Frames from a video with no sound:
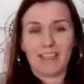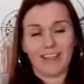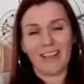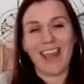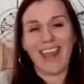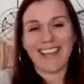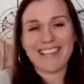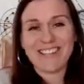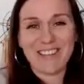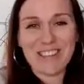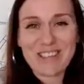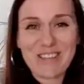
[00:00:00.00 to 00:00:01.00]
Okay, sorry,
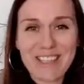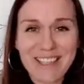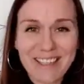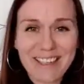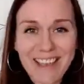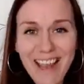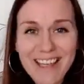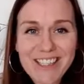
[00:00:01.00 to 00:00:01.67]
just reading. Hey